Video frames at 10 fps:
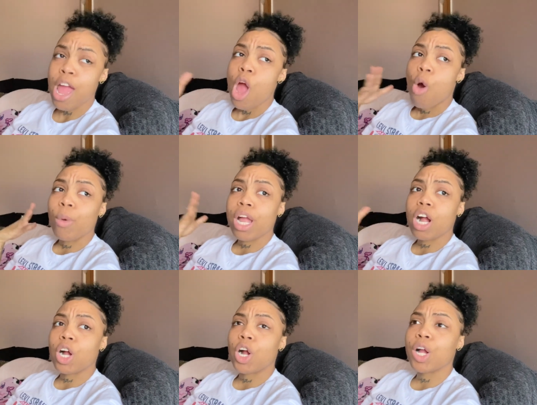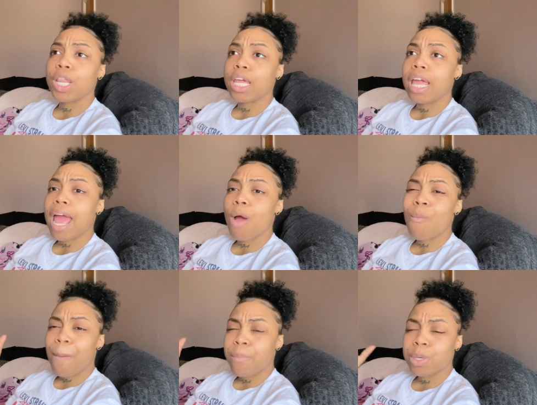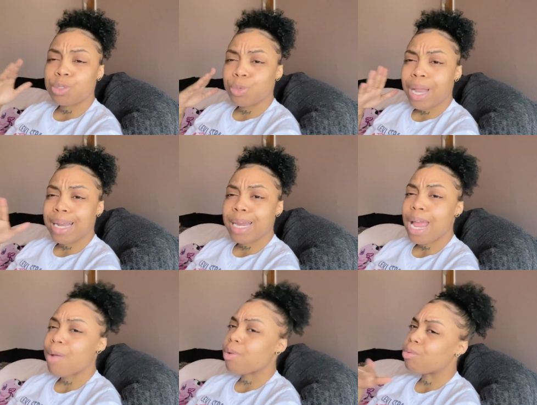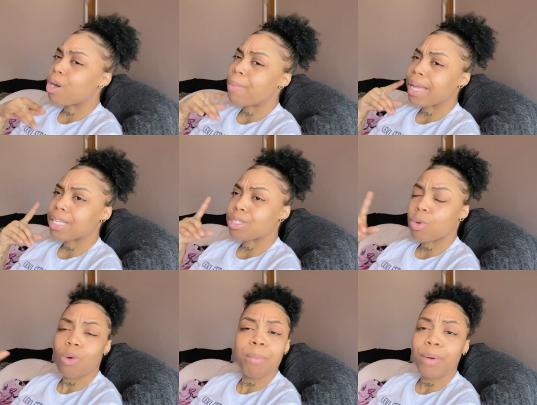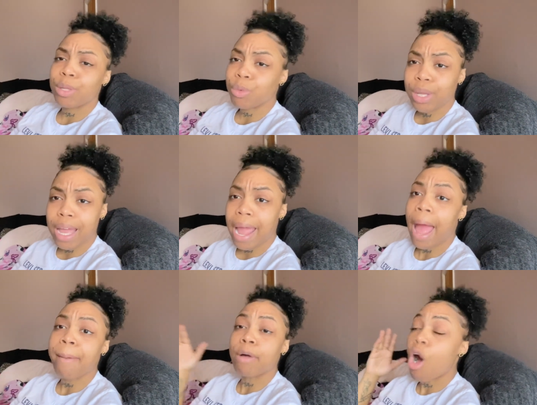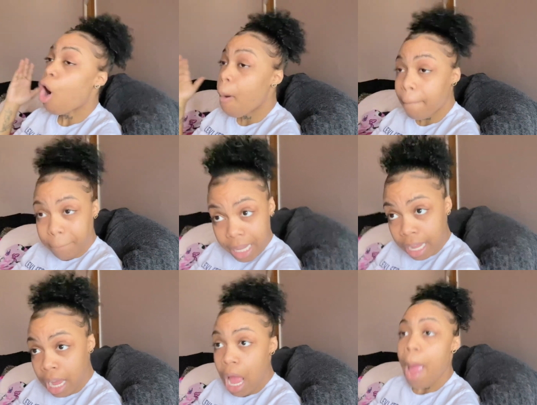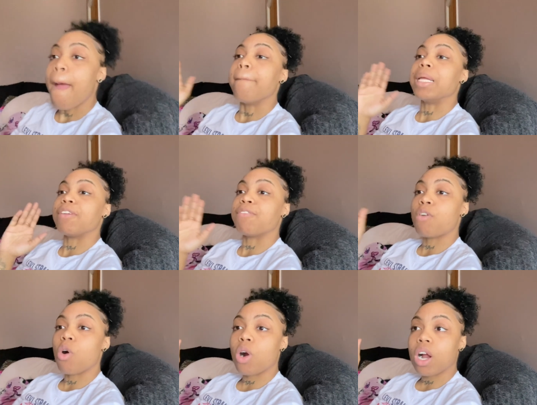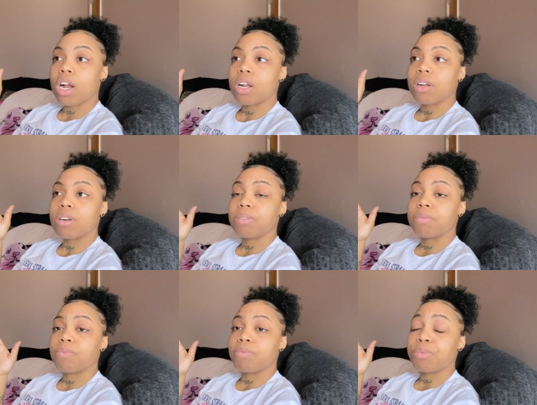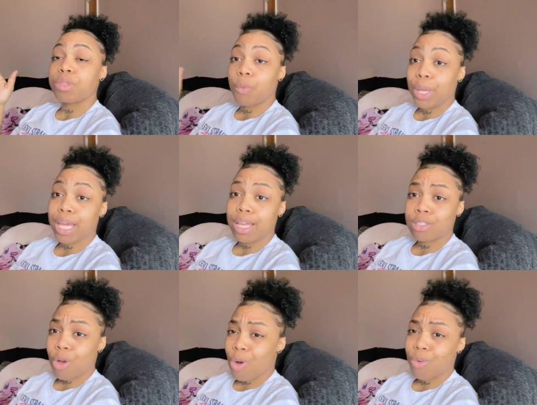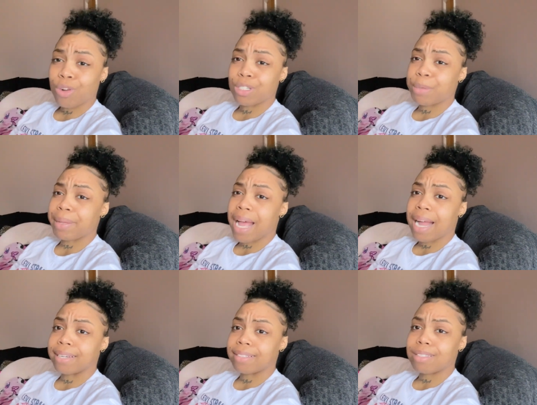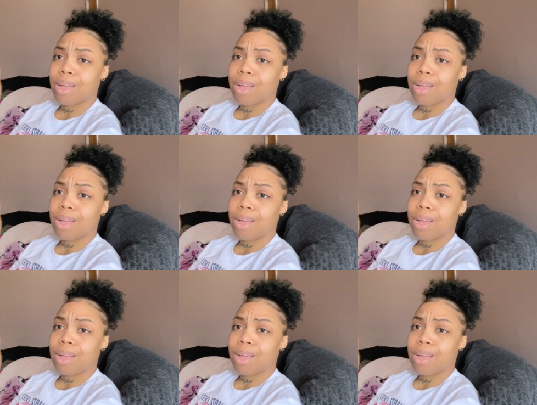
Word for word: We are currently at 1.29K. We will make it to 1.3K. I'm hoping before the week is over, to be honest.